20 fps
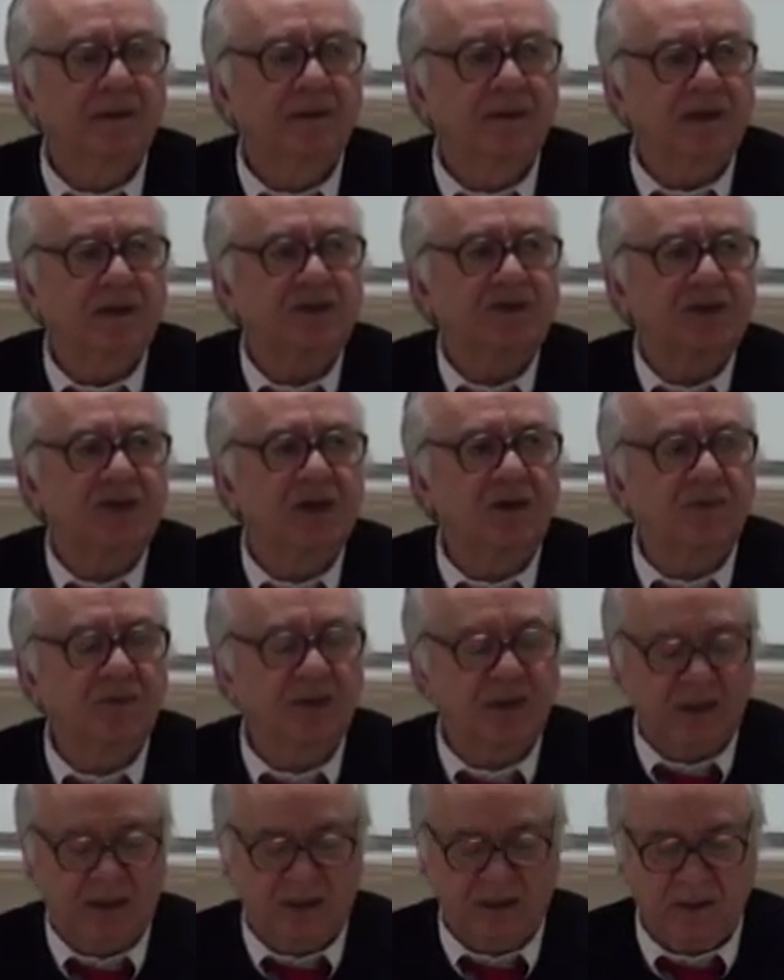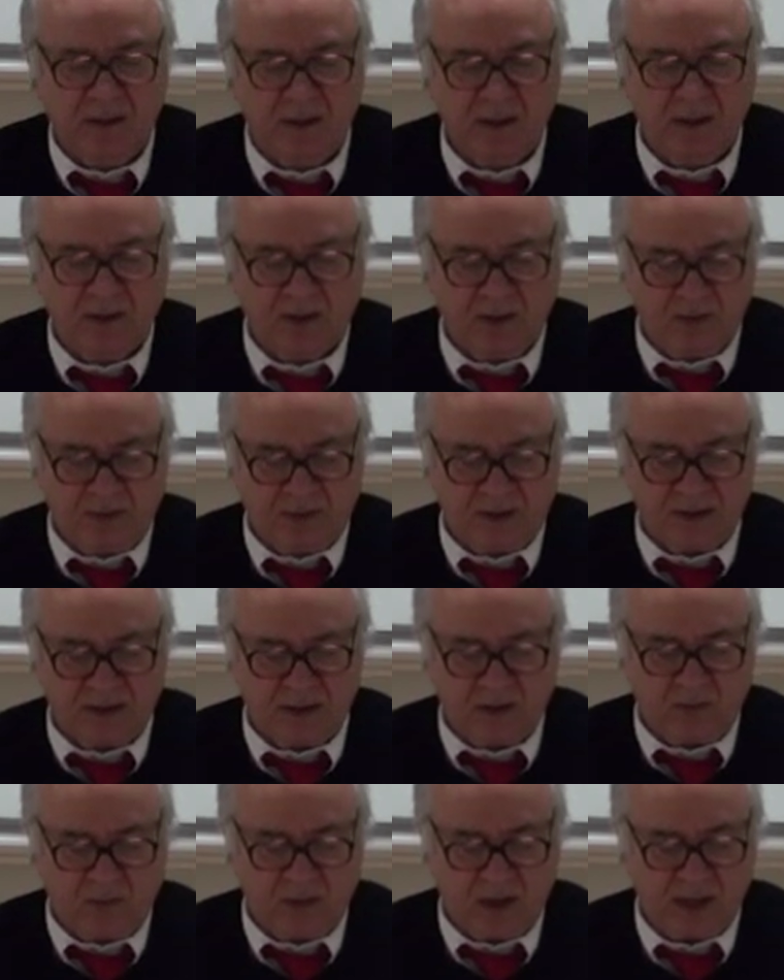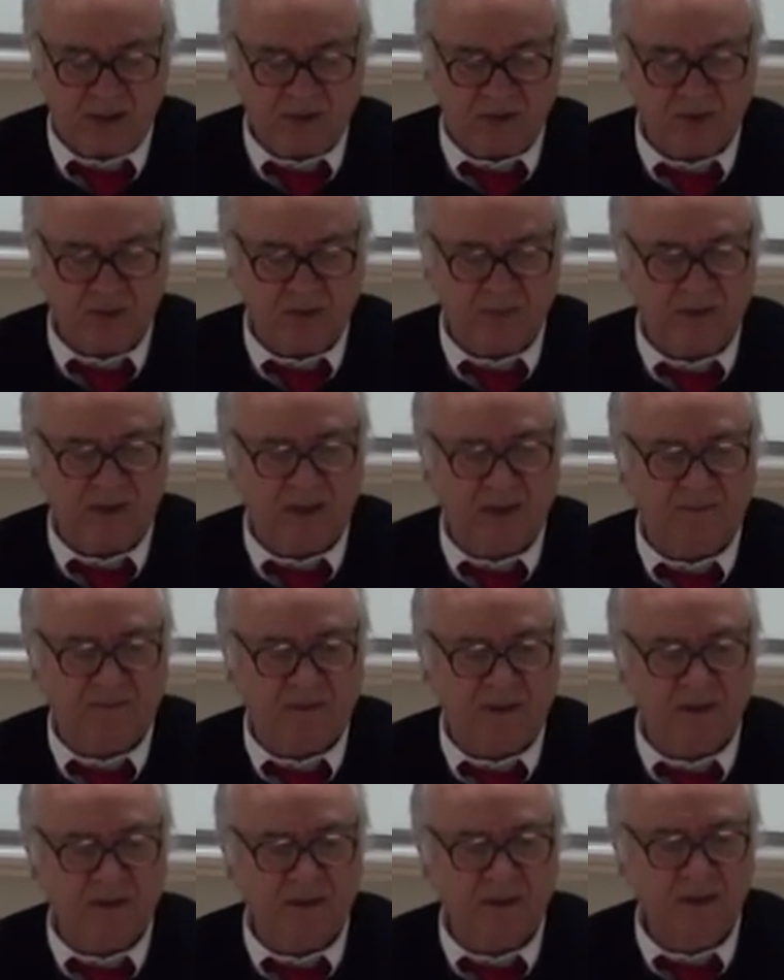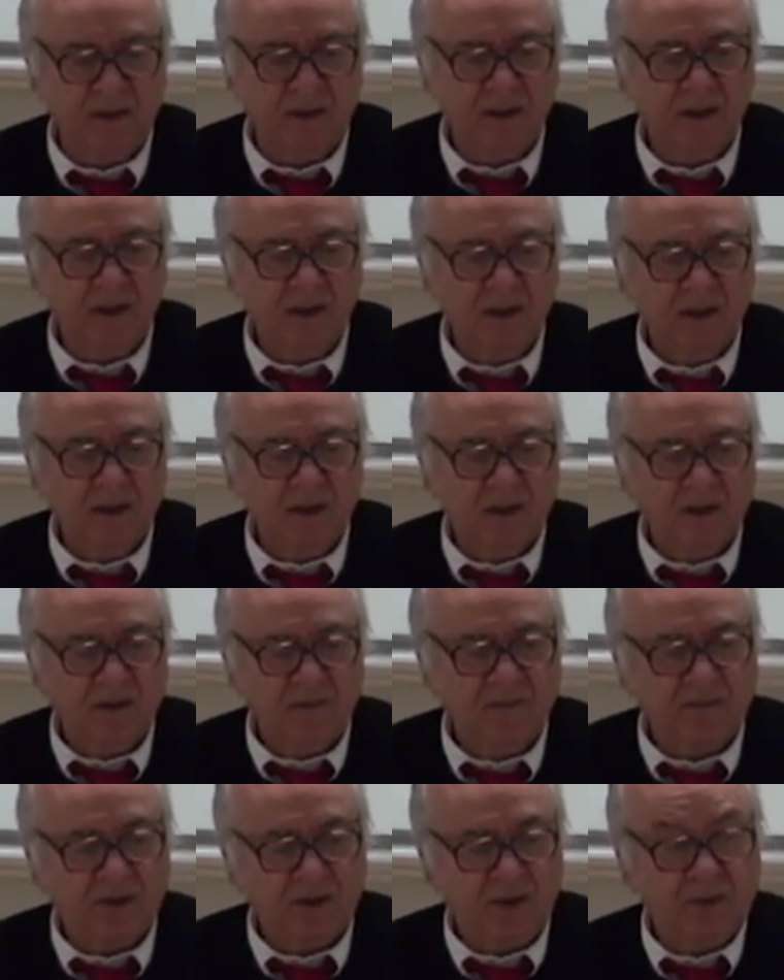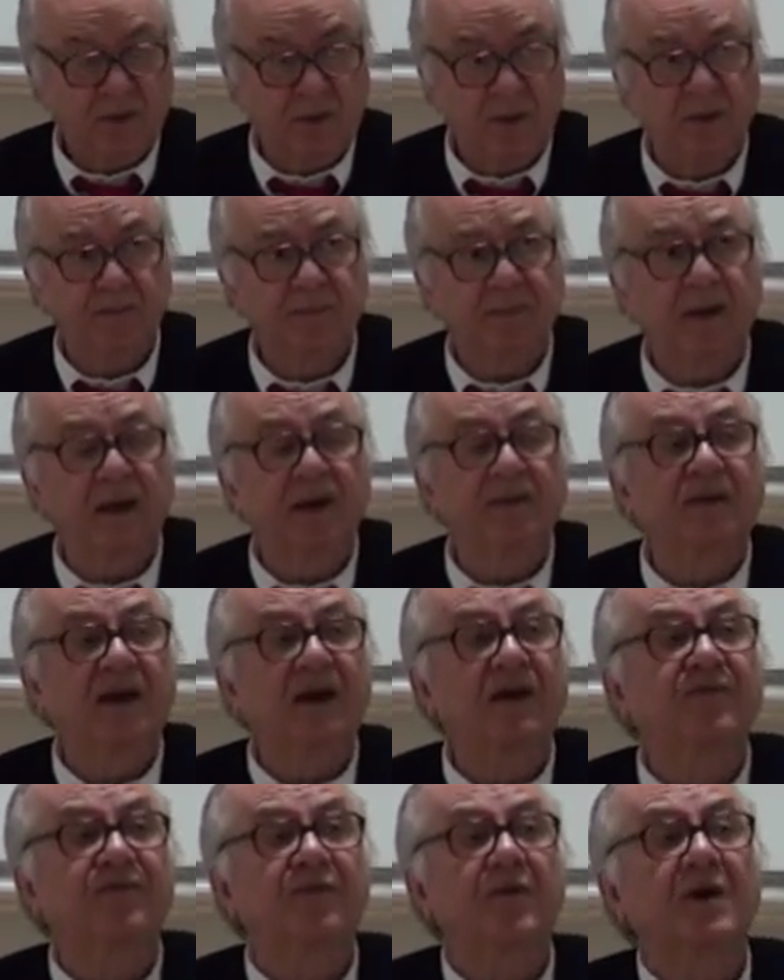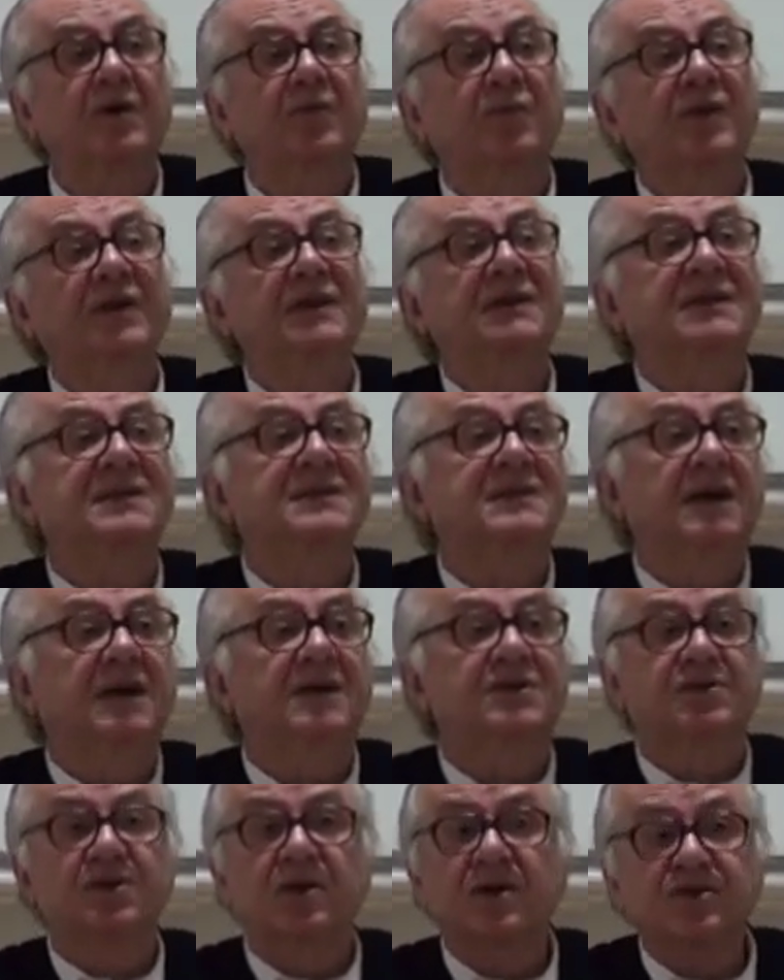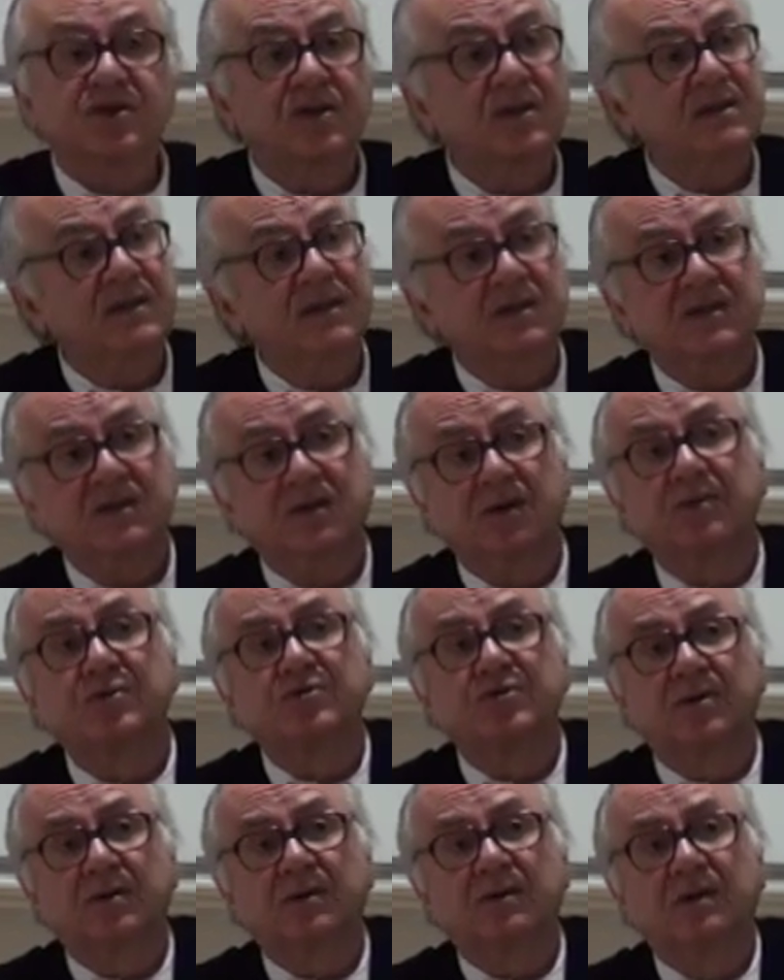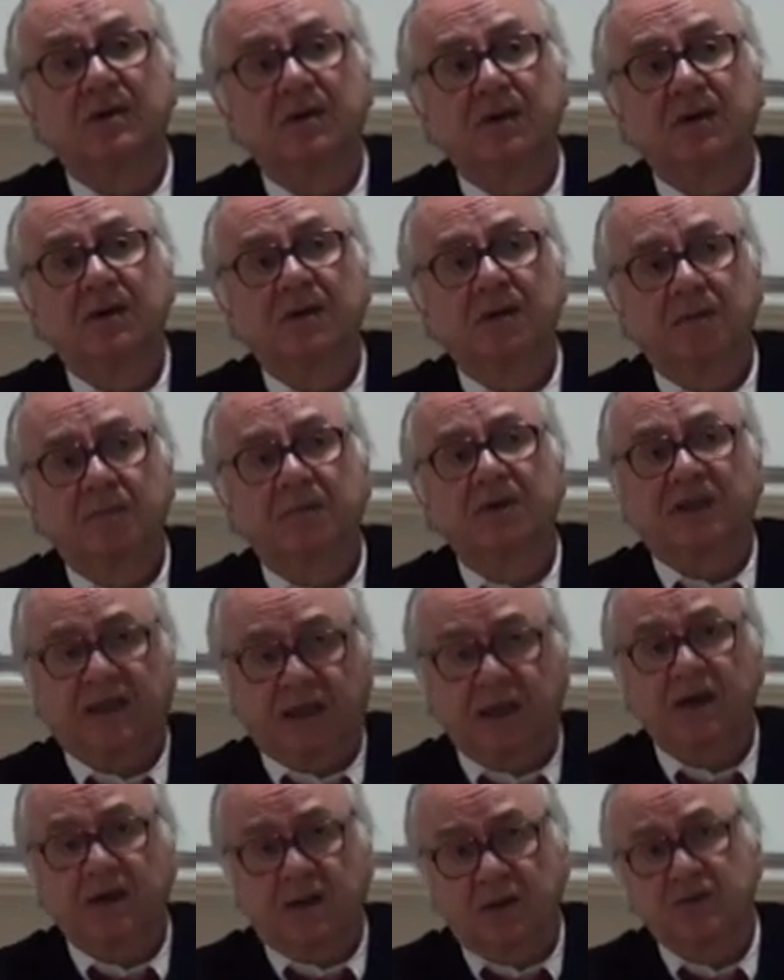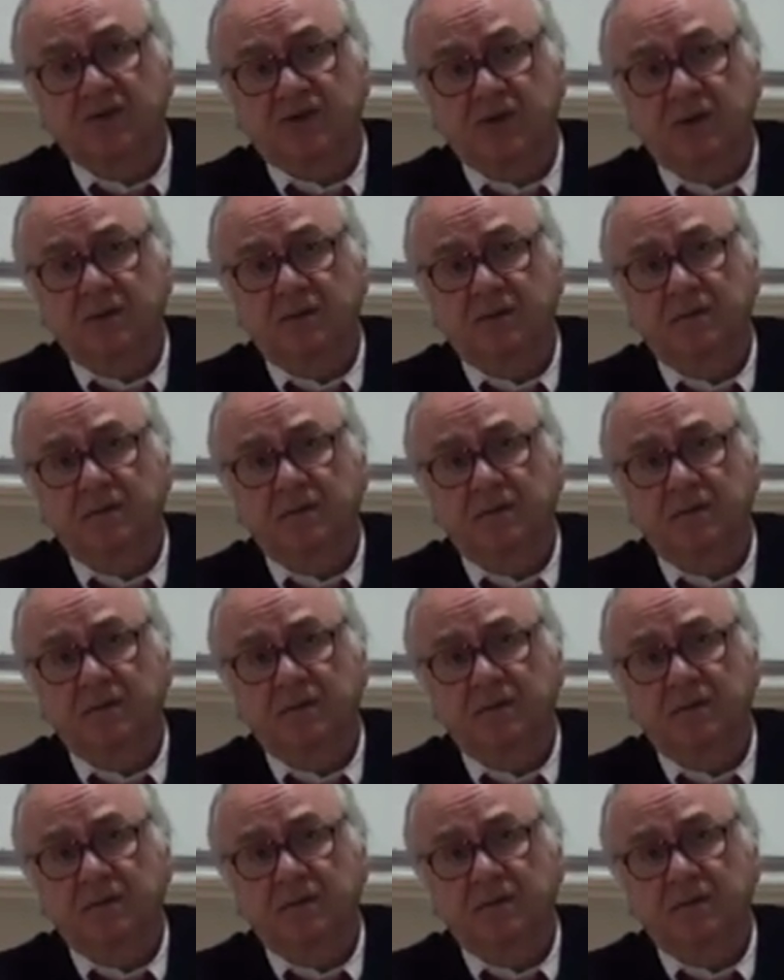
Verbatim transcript: There's no need, no reason why it should be different for Europe, and therefore criticize not just exclusion, but inclusion.